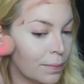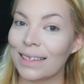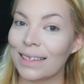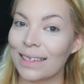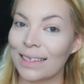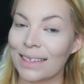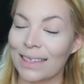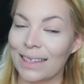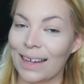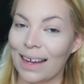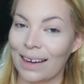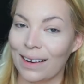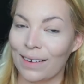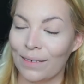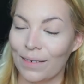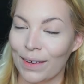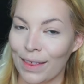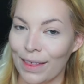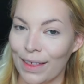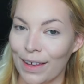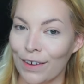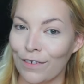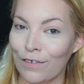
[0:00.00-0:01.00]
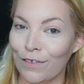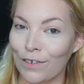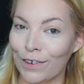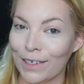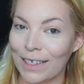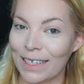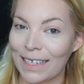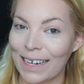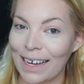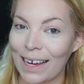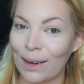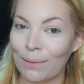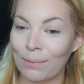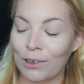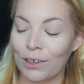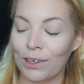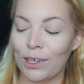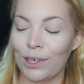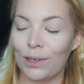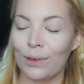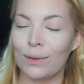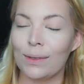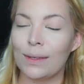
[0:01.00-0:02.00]
To set everything for today, I'm
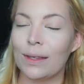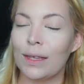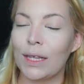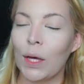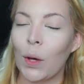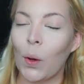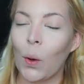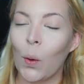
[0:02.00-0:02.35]
going to use the